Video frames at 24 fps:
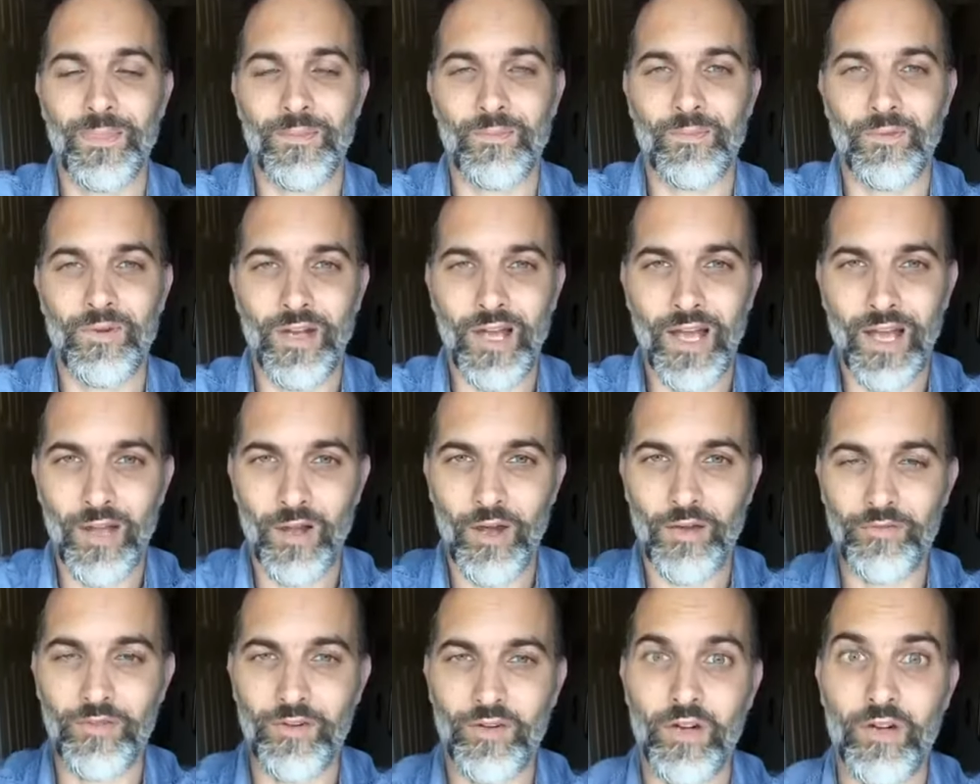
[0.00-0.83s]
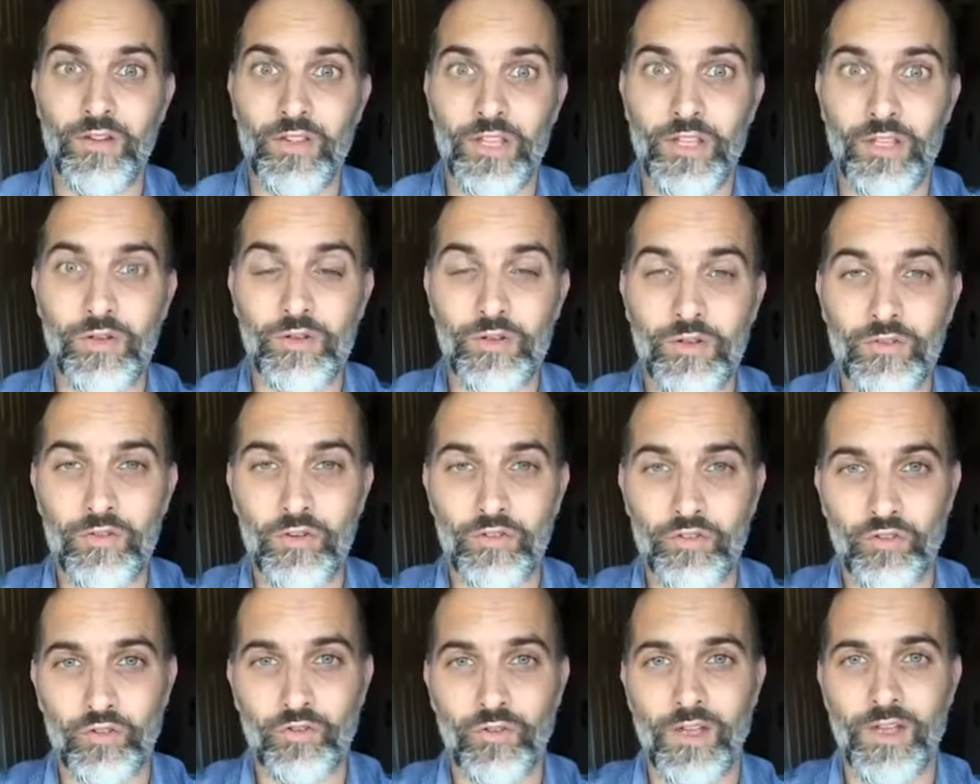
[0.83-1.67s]
what I often call the
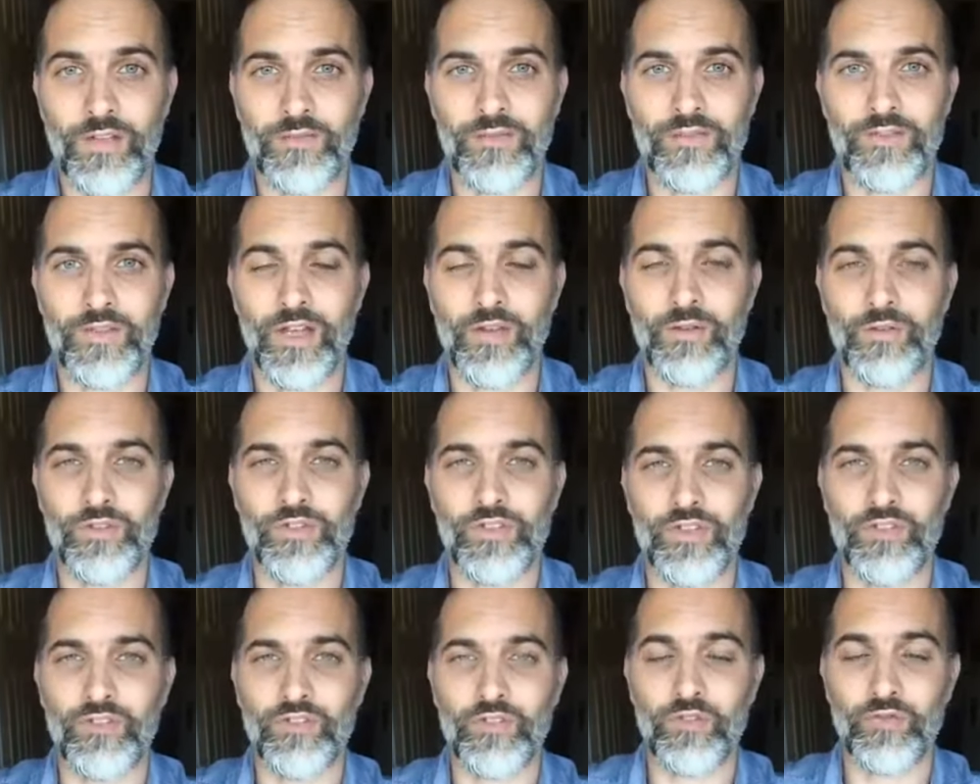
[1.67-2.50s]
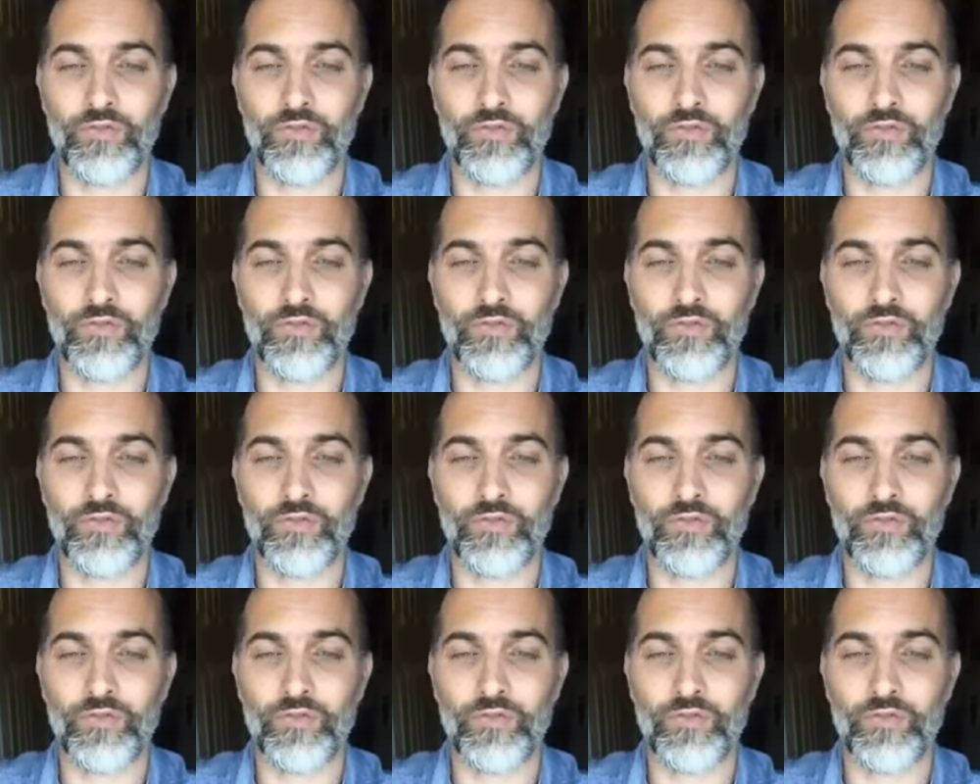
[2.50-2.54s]
universal creative intelligence, to